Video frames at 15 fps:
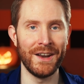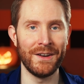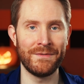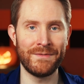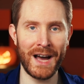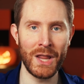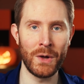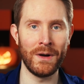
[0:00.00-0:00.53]
and
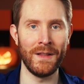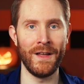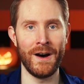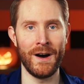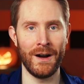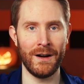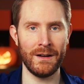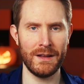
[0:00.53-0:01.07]
follow
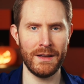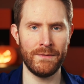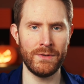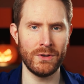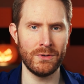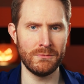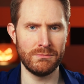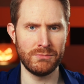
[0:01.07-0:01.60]
along if
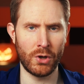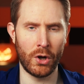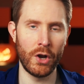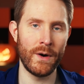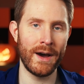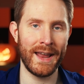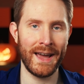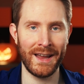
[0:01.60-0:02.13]
you don't
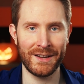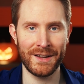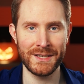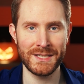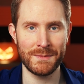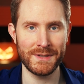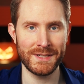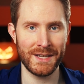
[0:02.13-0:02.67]
know how to add
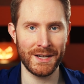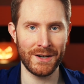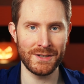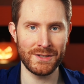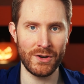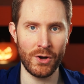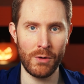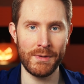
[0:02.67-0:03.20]
custom
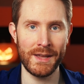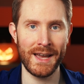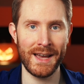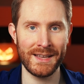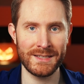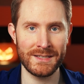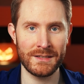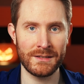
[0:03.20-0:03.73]
stingers in
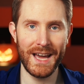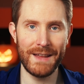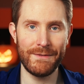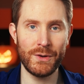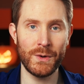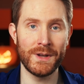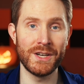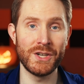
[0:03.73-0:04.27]
OBS. And
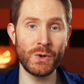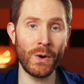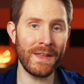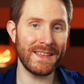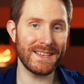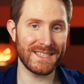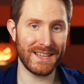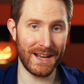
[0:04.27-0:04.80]
if you enjoy
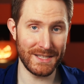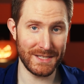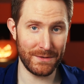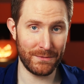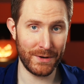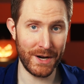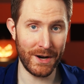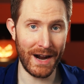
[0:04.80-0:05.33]
these kinds
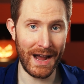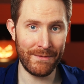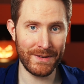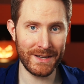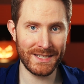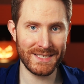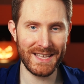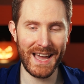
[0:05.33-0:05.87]
of free
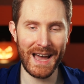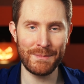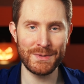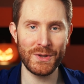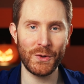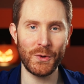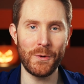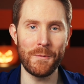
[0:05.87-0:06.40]
graphics, the
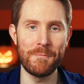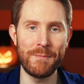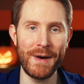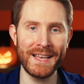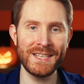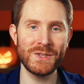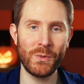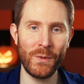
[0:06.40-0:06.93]
absolute
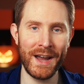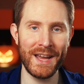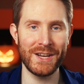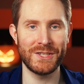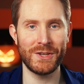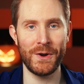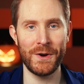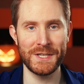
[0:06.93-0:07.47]
best way to
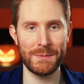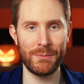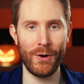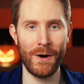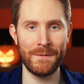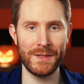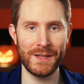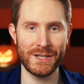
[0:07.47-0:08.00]
show your
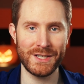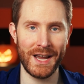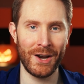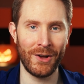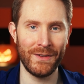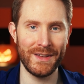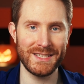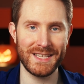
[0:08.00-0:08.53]
support for the
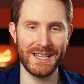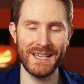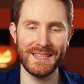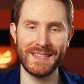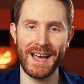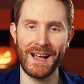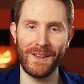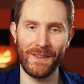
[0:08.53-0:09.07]
channel is to
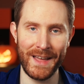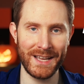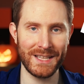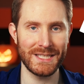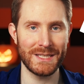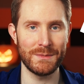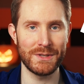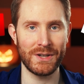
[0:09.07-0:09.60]
hit that like
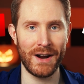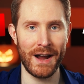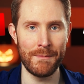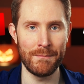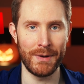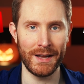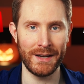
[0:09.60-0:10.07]
and subscribe